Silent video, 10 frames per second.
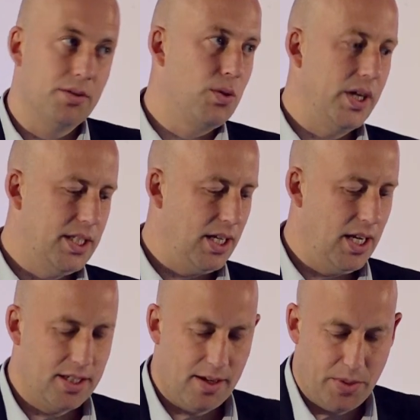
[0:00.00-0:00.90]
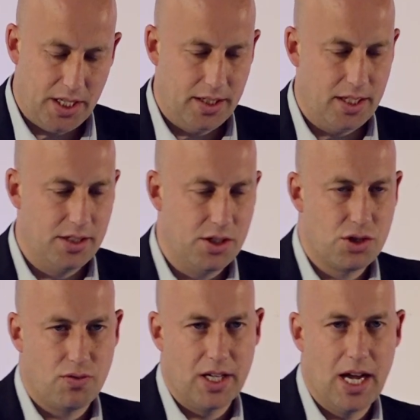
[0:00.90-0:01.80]
20 years I've been in the
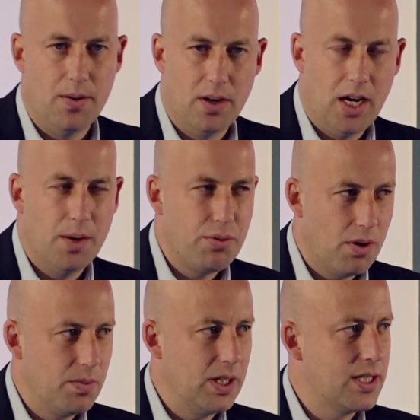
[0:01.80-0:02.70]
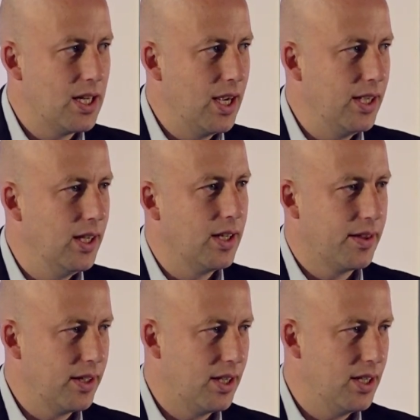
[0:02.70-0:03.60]
industry now, I'd probably say, and I
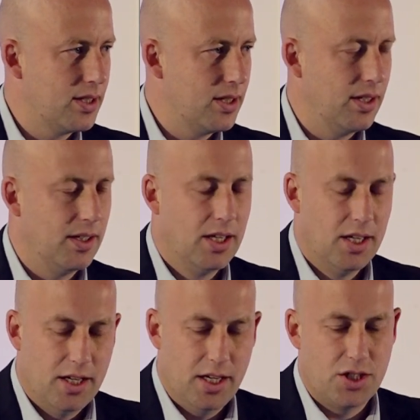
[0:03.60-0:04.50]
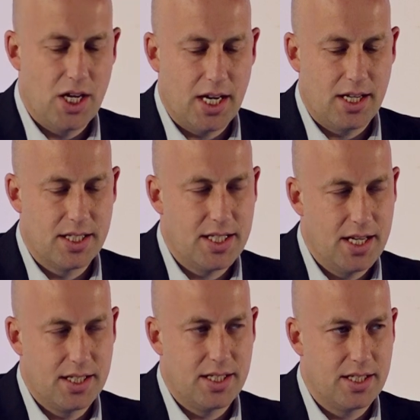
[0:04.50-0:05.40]
think it's a shared
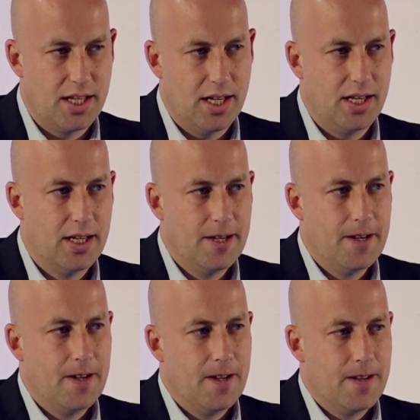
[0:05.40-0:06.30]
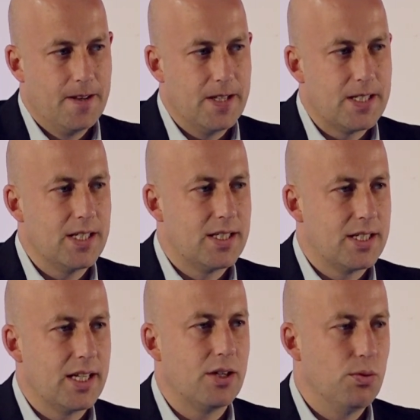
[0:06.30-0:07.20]
consensus, that this is the
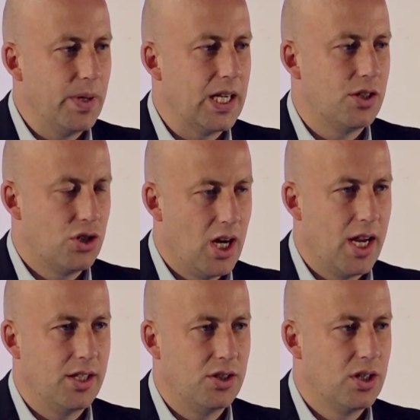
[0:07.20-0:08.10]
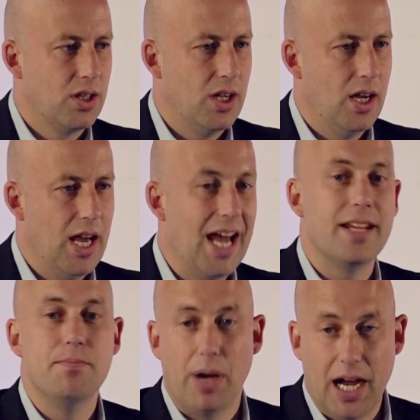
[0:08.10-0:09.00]
single biggest change and
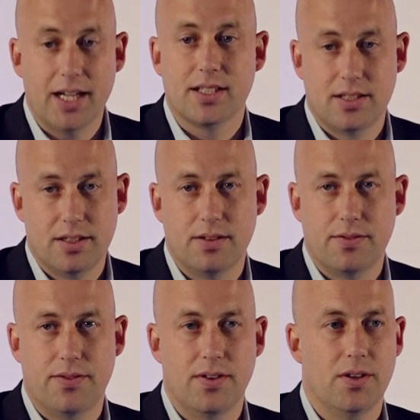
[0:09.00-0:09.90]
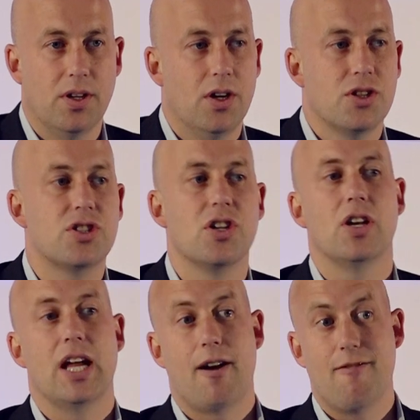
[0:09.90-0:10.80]
impact for
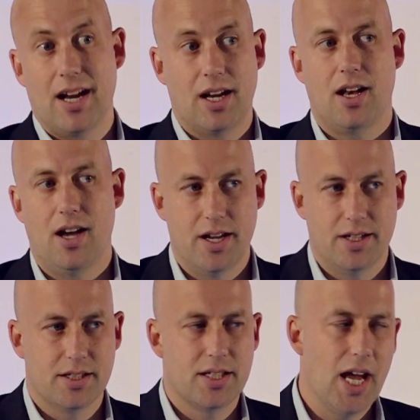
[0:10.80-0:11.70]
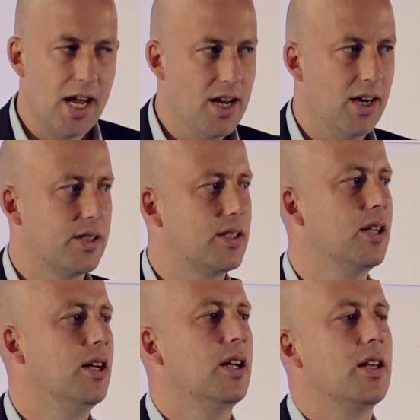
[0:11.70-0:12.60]
certainly our end clients and us
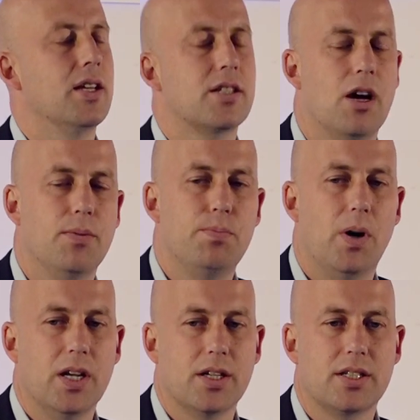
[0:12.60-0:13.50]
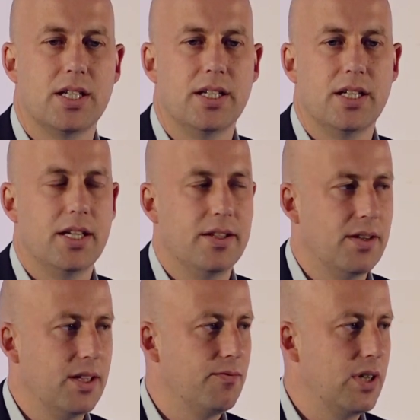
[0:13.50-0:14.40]
that has come upon us
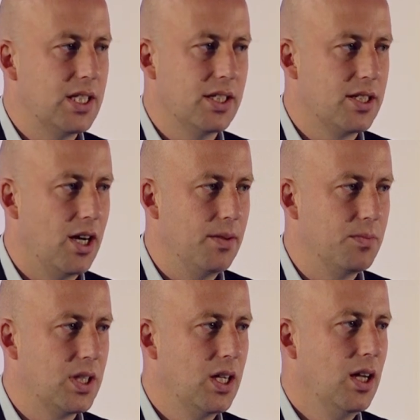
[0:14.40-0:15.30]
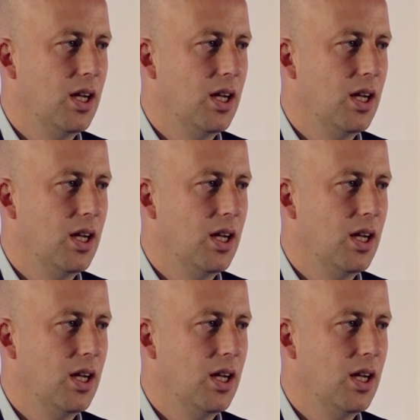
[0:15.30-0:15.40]
in recent times.